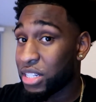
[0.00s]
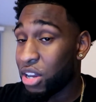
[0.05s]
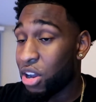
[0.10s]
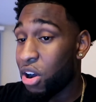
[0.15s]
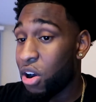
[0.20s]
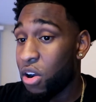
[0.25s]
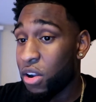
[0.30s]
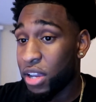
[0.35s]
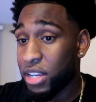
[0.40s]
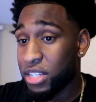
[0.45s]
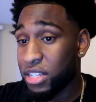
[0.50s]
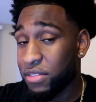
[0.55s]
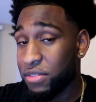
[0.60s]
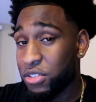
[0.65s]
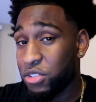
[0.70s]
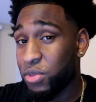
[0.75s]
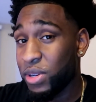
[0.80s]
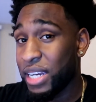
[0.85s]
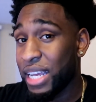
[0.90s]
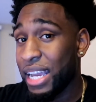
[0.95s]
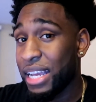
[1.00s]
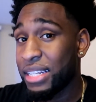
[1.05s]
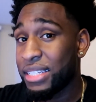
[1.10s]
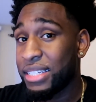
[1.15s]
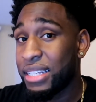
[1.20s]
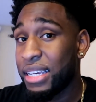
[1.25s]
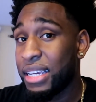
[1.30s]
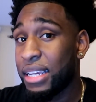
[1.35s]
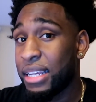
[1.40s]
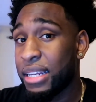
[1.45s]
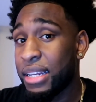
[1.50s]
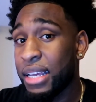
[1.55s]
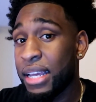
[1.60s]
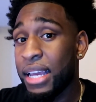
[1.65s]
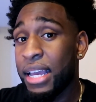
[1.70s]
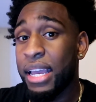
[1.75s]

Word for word: in August of 2018.